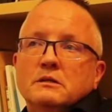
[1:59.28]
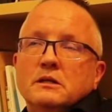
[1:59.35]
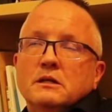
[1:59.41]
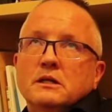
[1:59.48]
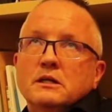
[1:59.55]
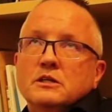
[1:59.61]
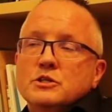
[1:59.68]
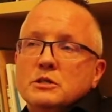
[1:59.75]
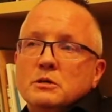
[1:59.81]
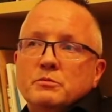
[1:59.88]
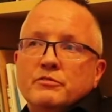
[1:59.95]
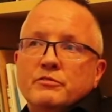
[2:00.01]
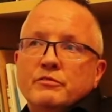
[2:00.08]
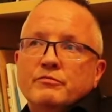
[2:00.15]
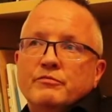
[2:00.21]
leadership
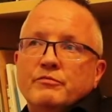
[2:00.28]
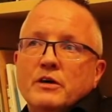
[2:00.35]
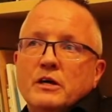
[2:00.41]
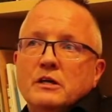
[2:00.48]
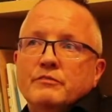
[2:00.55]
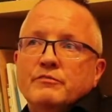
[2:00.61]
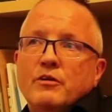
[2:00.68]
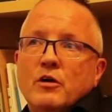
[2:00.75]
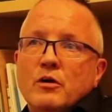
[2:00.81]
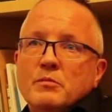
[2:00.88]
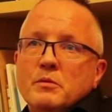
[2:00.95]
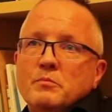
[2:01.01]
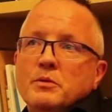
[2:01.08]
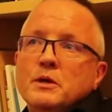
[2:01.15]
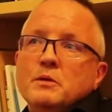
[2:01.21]
of
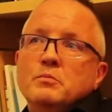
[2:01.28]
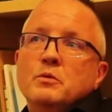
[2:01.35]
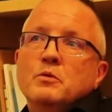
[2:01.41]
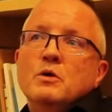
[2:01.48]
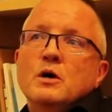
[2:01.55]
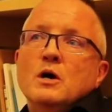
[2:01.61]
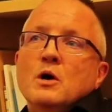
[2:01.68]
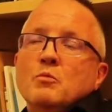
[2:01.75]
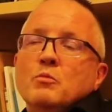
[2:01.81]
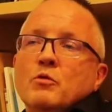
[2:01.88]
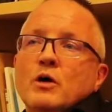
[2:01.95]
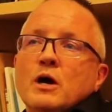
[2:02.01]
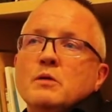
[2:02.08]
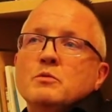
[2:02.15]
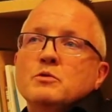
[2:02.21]
environment people
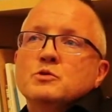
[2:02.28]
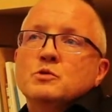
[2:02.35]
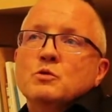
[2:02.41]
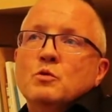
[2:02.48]
were able to